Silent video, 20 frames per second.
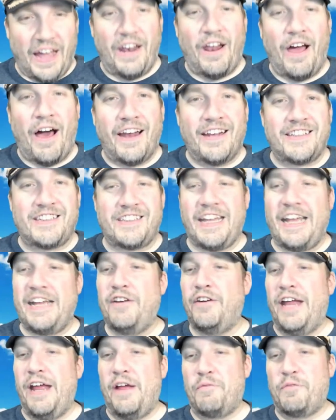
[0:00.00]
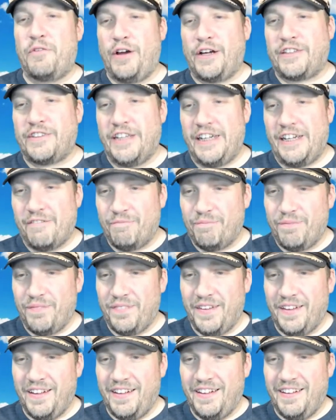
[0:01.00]
I know how to say your name correctly.
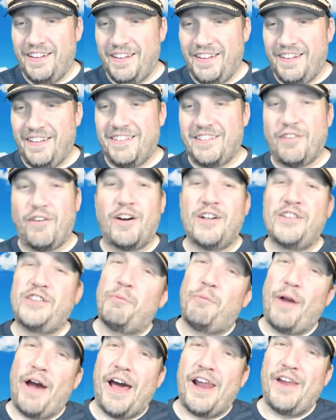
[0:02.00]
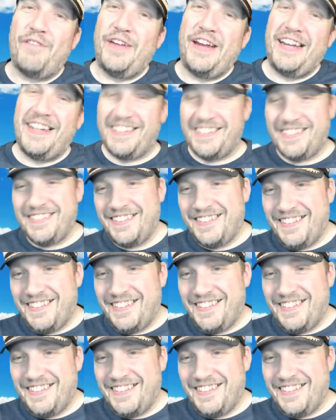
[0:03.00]
So aren't you proud of me?